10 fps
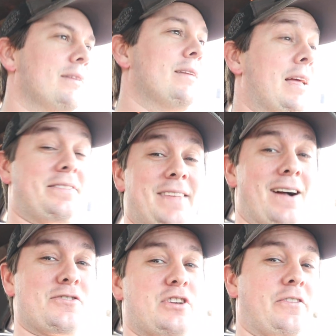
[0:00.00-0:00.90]
It
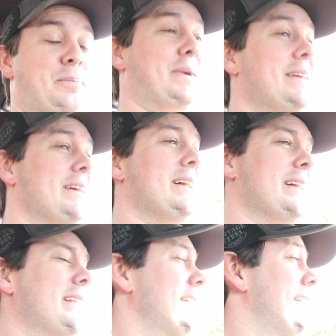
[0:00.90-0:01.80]
downshifts pretty
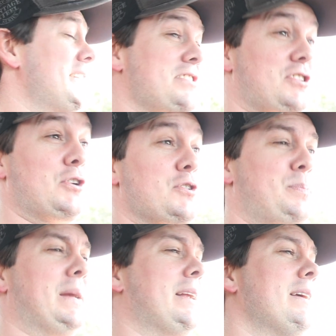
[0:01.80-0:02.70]
good. It is a
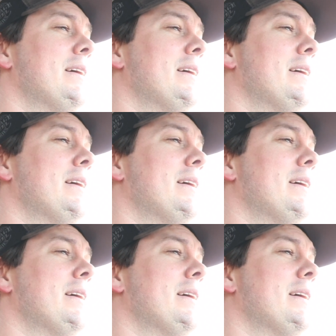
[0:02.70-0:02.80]
2-speed.